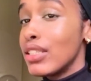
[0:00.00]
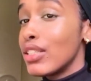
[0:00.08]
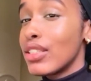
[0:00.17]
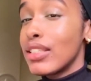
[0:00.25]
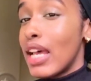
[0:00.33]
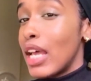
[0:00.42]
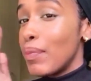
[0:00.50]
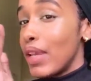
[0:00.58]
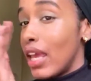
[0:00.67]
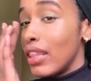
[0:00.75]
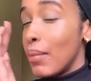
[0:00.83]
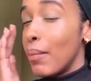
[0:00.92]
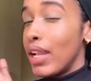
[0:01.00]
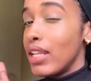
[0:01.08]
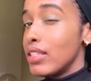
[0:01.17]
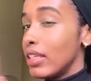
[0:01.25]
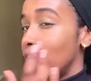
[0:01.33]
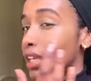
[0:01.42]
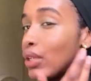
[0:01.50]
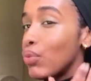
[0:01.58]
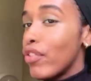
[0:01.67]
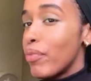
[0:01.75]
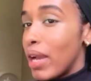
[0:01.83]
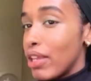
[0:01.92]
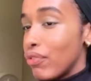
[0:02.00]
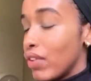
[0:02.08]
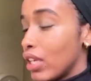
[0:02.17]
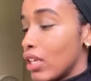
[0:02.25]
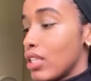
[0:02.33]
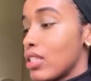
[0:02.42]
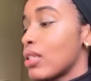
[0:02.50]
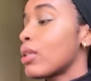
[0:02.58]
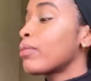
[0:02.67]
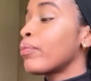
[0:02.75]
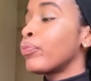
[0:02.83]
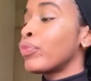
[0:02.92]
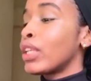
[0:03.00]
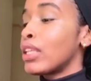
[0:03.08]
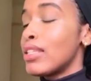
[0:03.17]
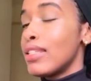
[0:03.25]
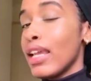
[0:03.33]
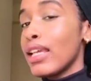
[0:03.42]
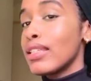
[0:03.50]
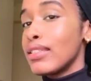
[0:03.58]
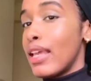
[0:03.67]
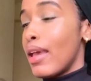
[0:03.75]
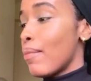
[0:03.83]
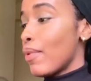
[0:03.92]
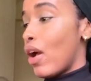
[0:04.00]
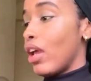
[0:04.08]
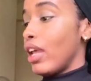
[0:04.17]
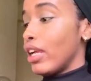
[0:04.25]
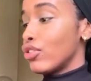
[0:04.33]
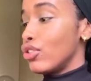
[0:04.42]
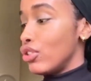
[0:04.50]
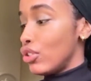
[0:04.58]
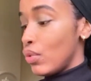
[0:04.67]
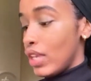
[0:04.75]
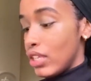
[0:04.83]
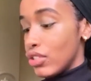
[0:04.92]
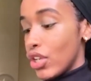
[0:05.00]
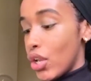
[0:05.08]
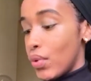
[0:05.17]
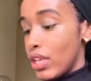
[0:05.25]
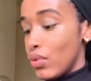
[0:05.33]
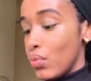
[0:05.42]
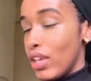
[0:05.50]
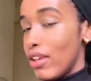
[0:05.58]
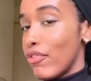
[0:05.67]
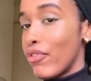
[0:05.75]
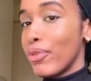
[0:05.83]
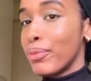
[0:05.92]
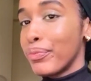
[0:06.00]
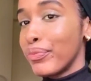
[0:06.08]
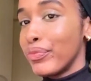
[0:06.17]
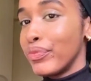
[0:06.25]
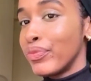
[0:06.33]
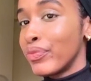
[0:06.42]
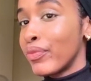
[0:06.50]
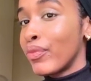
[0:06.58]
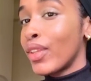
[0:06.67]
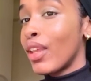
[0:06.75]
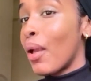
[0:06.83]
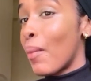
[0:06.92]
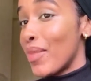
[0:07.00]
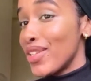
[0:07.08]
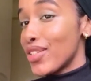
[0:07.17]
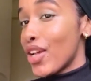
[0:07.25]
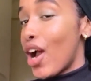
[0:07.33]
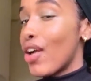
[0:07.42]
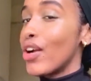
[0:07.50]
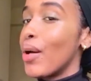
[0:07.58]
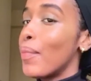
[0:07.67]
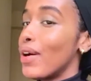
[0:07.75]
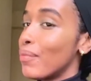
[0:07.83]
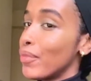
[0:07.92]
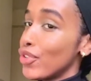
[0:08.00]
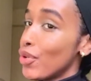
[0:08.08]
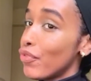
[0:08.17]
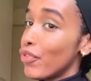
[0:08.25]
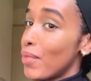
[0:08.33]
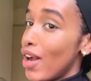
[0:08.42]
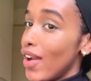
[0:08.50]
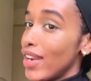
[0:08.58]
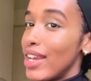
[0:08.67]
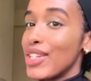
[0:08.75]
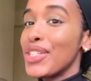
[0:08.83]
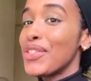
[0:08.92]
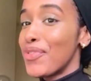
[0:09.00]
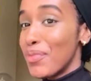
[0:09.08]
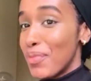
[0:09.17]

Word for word: just a tad bit and then blend it in with my fingers second step I like to do is go in with mascara but not for my eyelashes